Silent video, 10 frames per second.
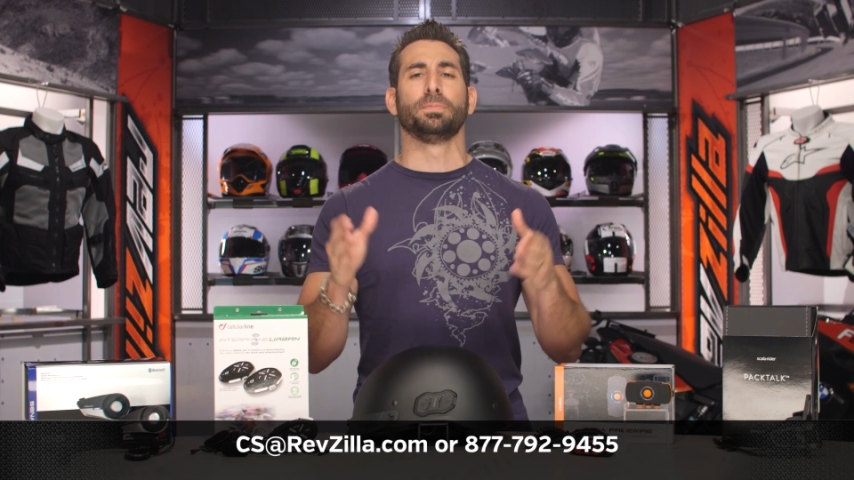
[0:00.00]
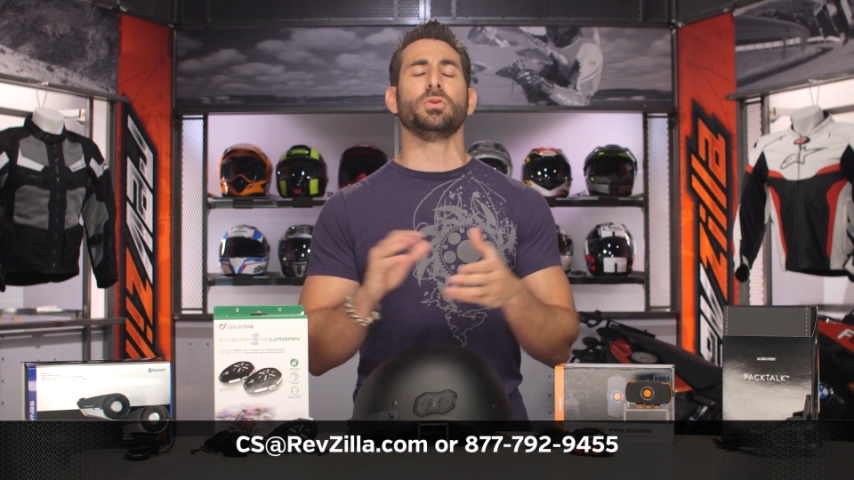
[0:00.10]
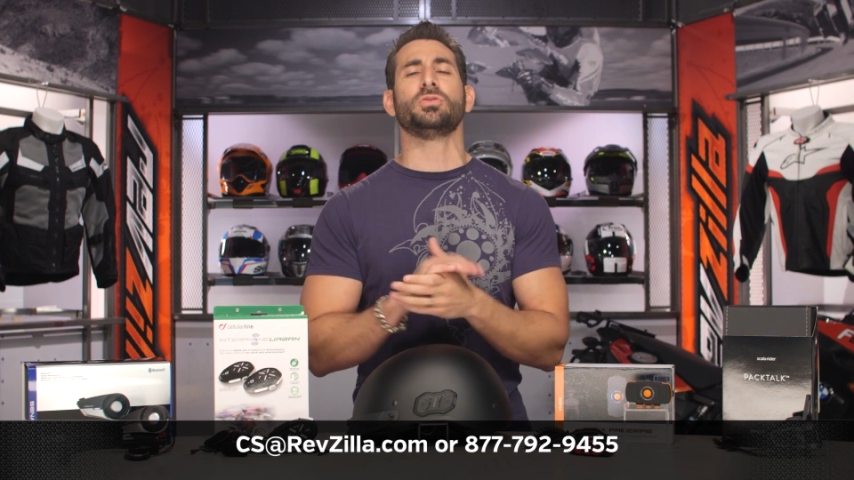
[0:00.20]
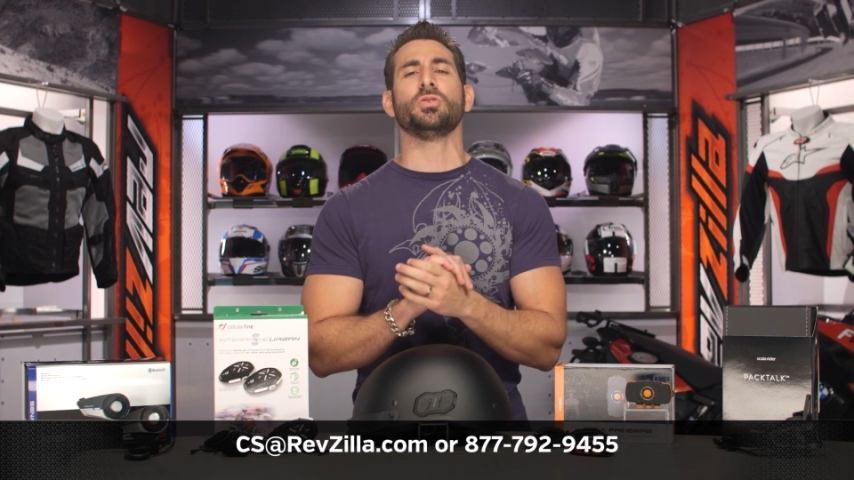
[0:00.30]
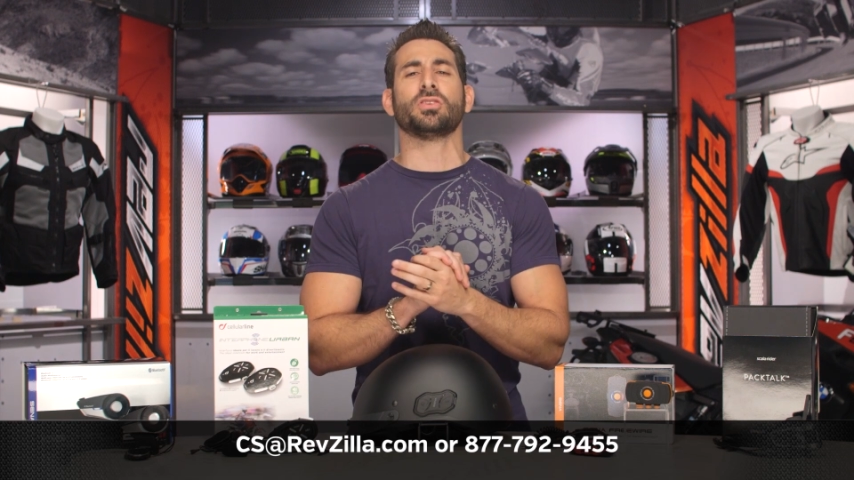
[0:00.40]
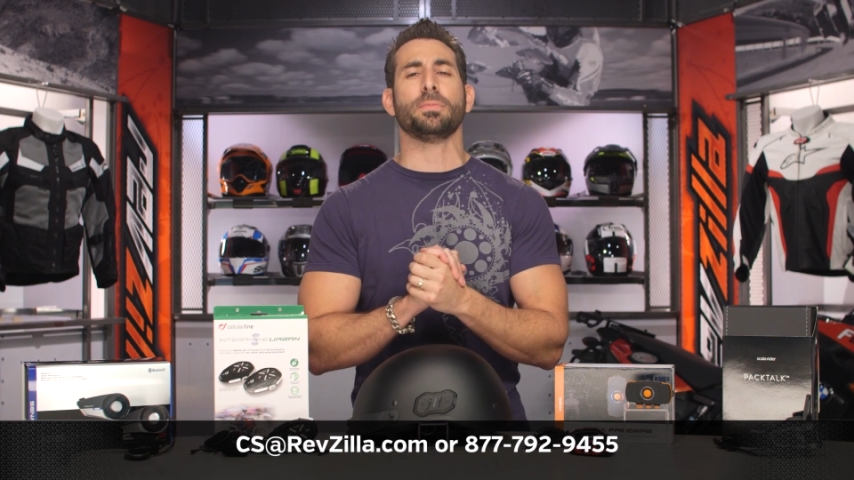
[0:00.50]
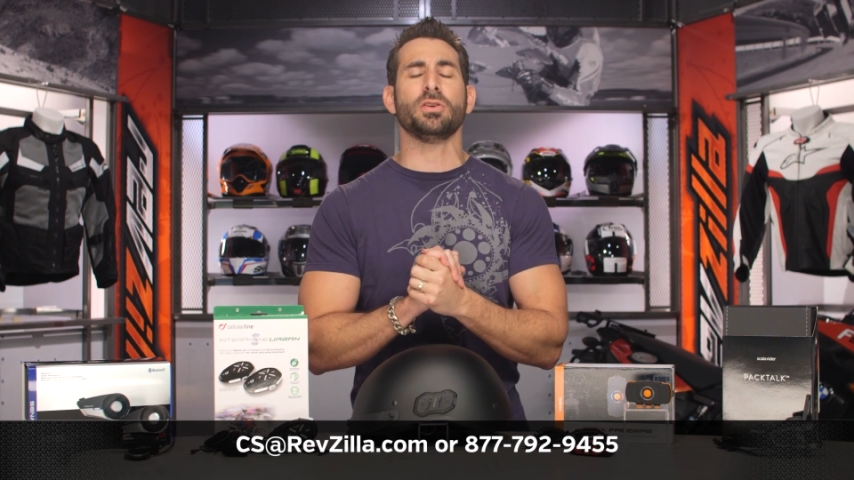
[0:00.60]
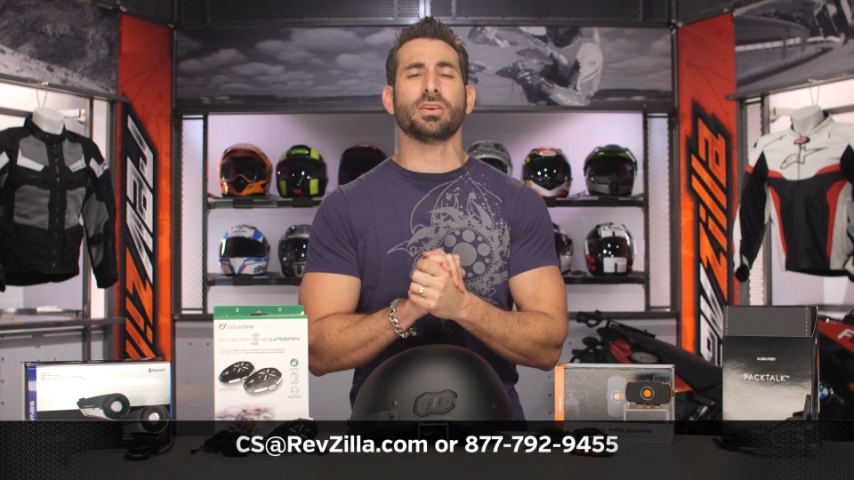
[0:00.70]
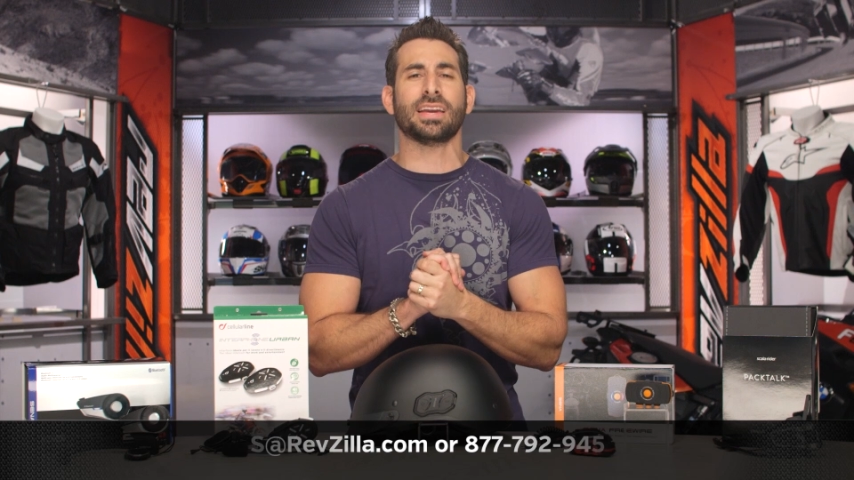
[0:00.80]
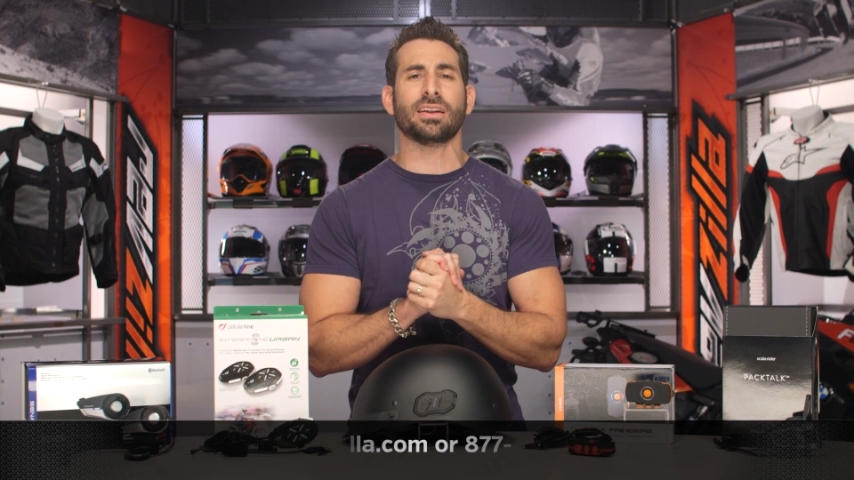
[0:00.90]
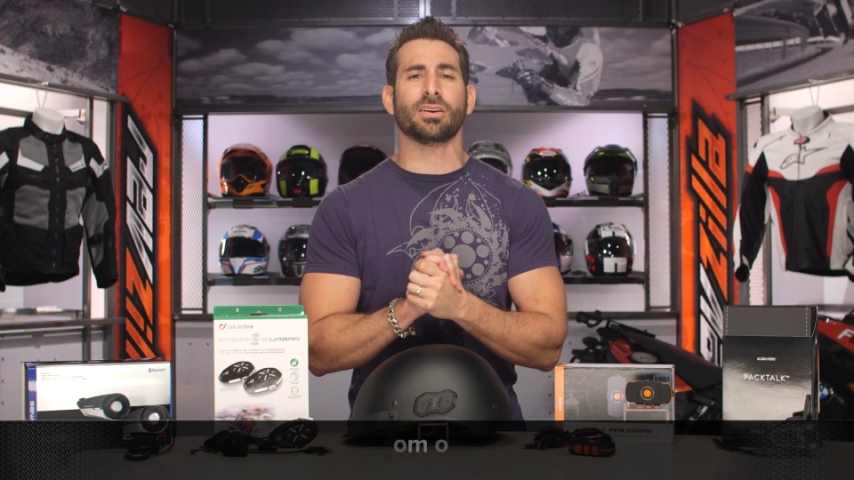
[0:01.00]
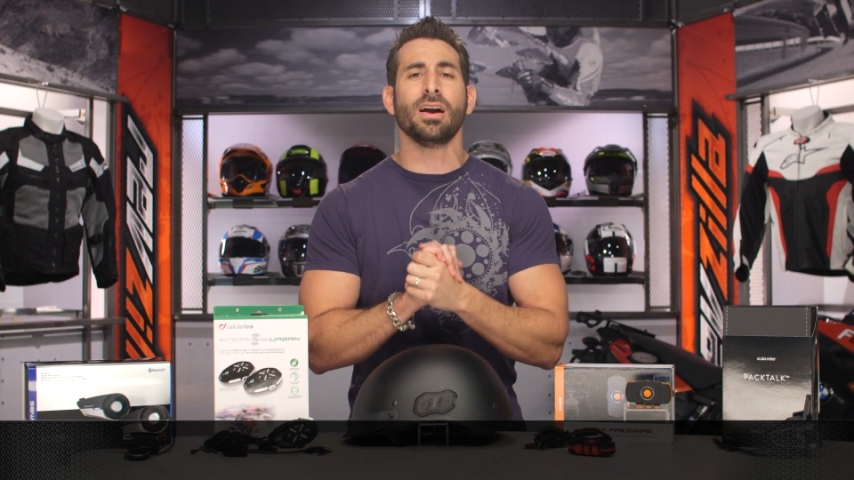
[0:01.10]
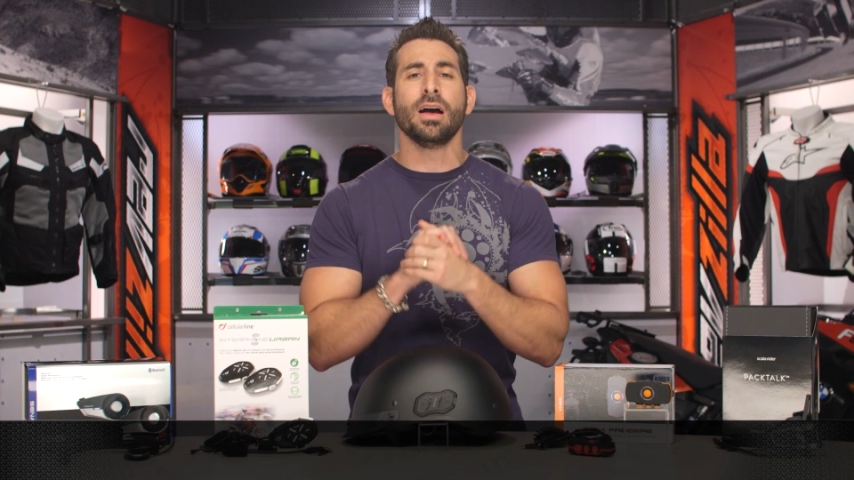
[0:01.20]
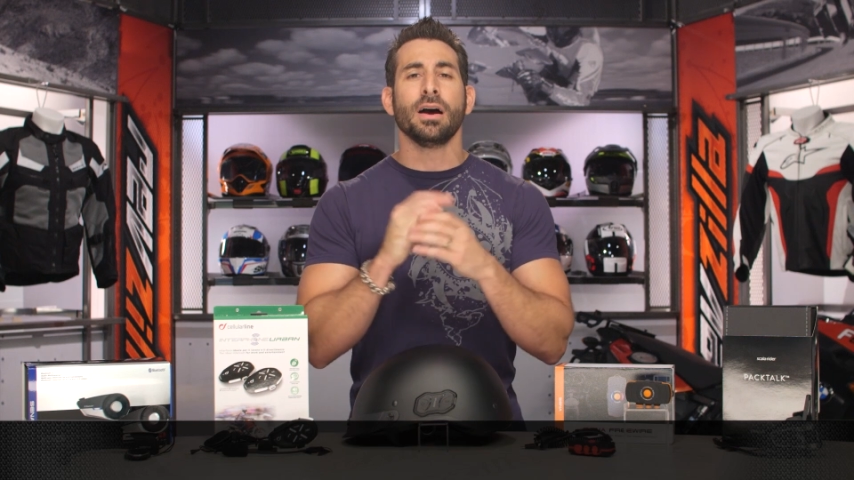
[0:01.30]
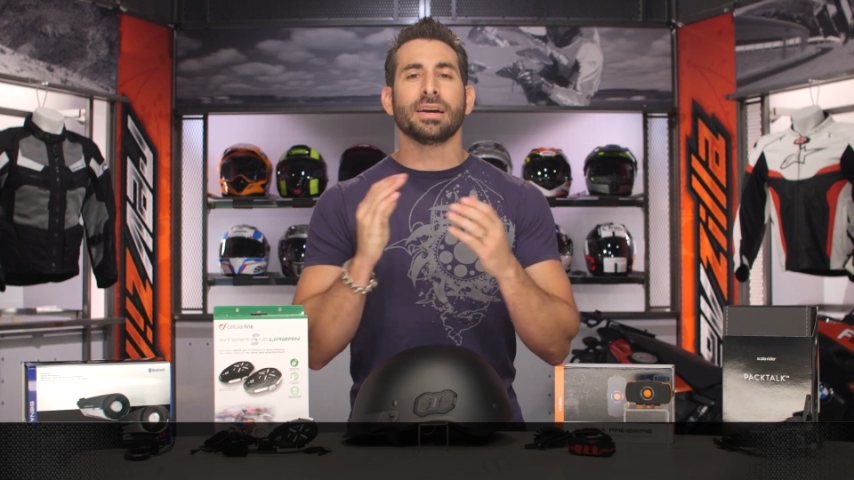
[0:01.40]
Bluetooth Communicator
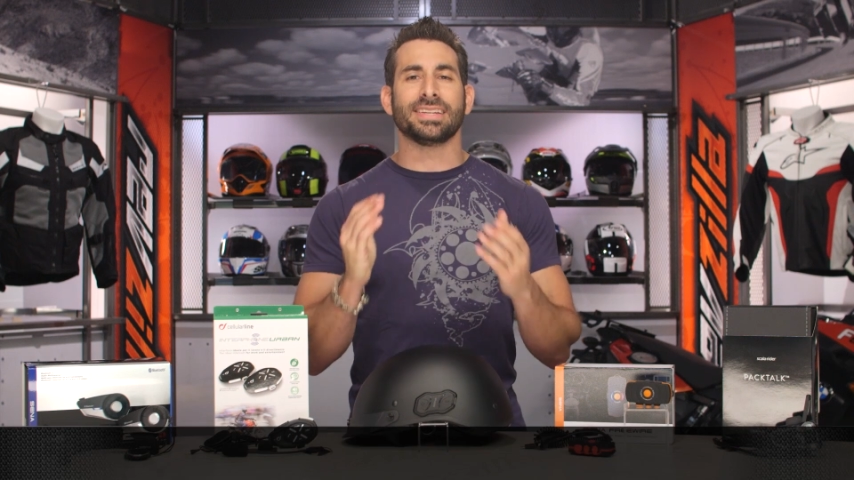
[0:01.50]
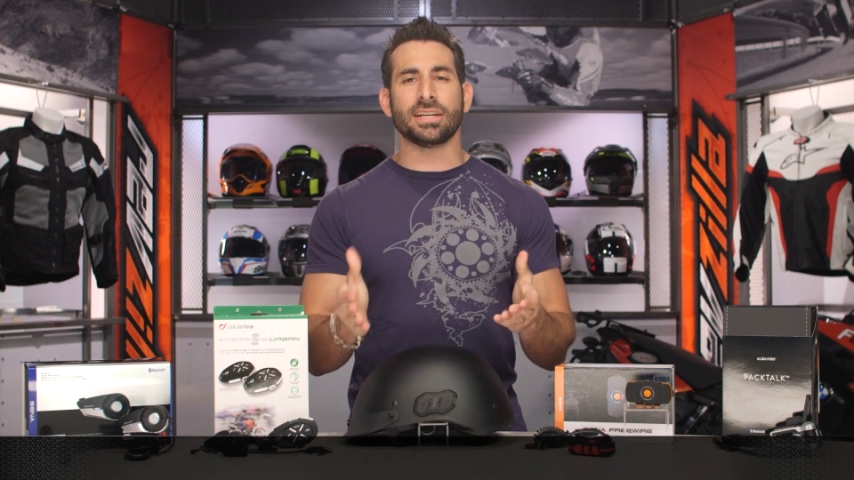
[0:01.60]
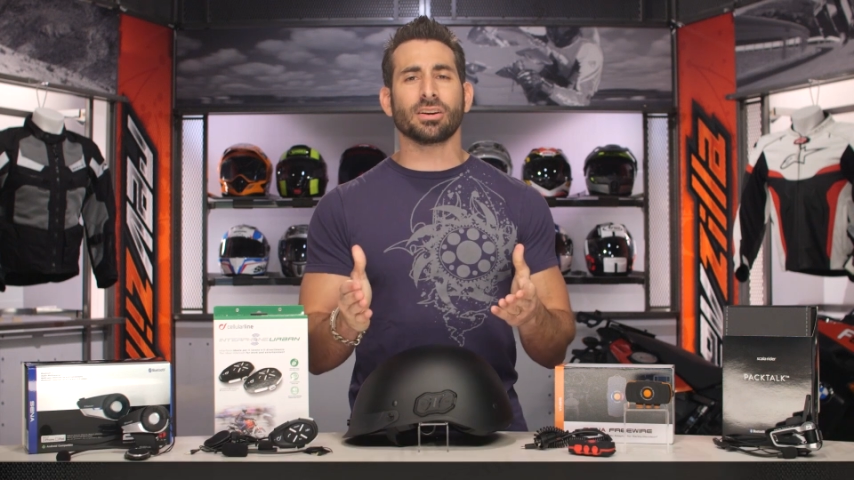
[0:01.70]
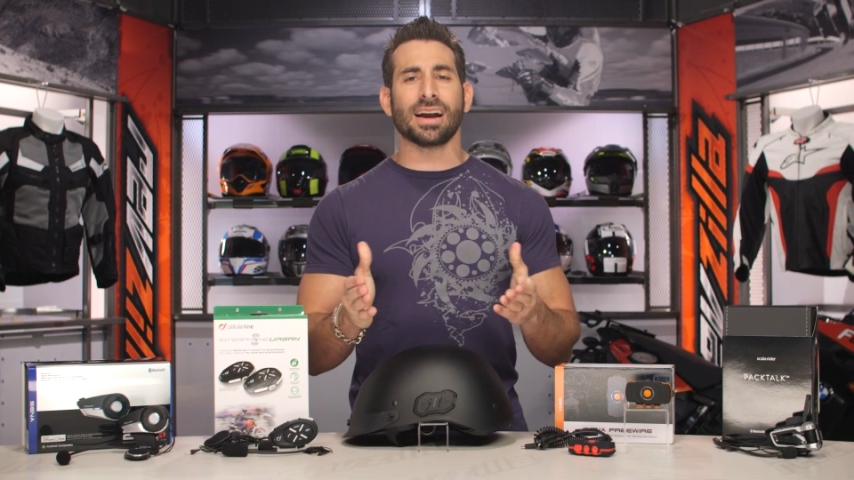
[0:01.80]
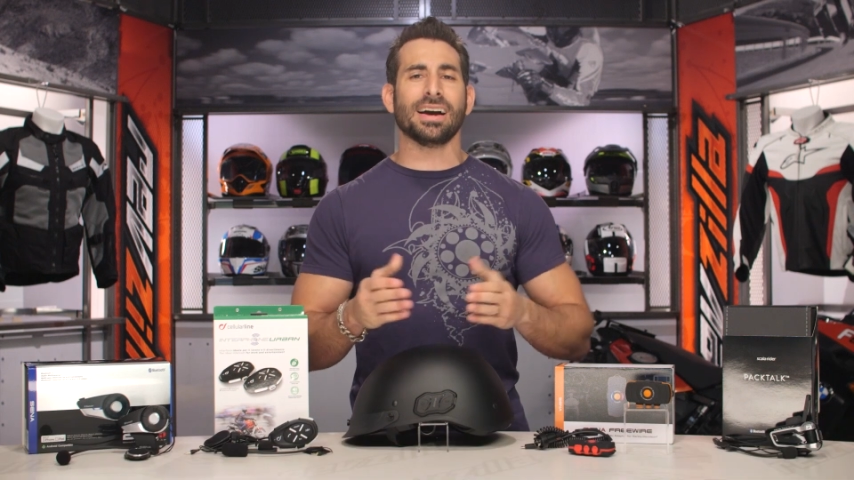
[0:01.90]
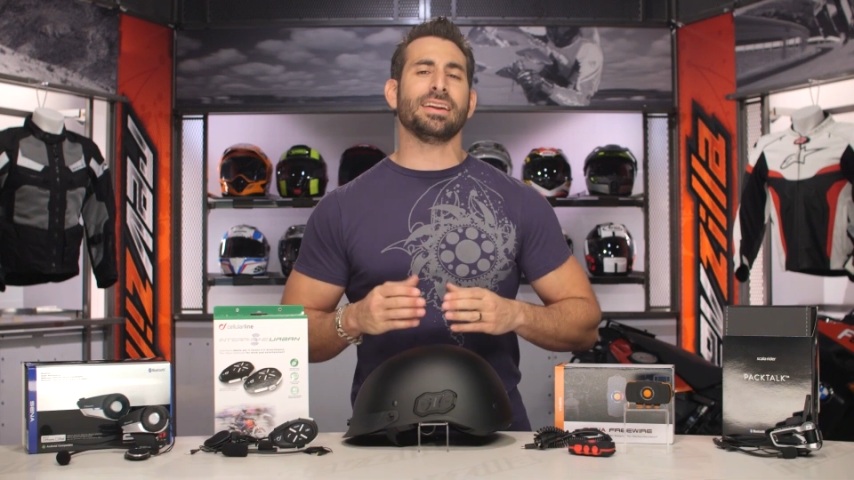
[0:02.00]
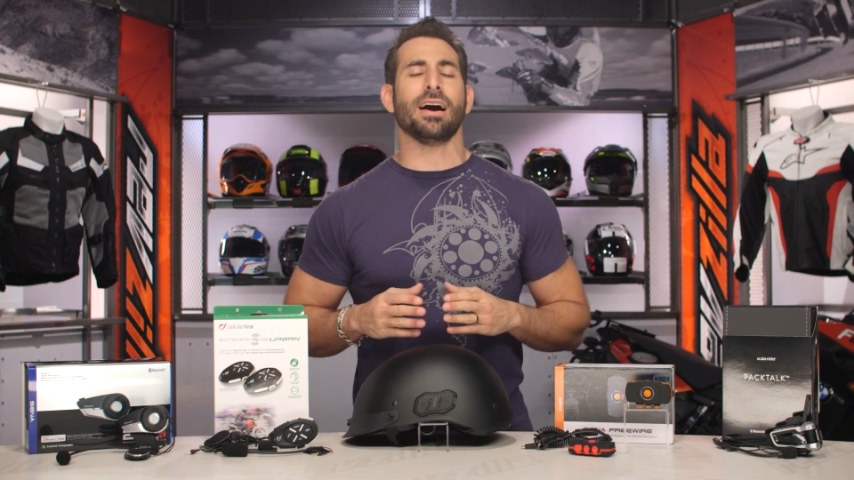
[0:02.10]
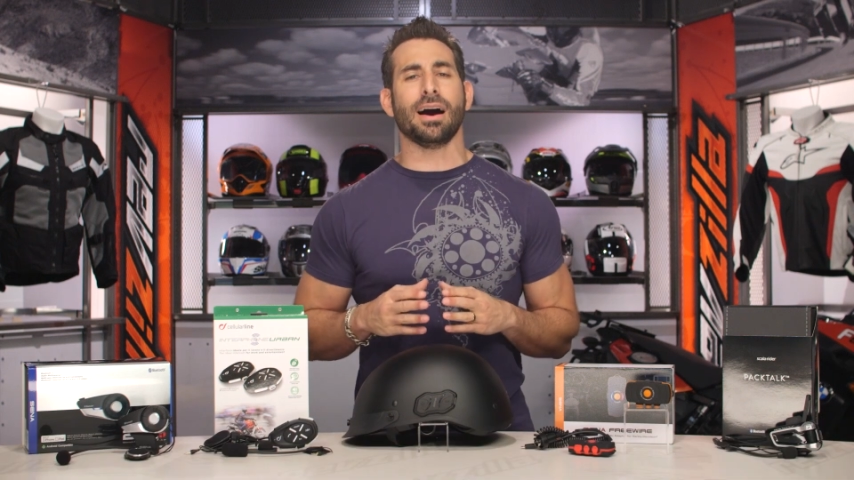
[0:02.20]
Gear Guide.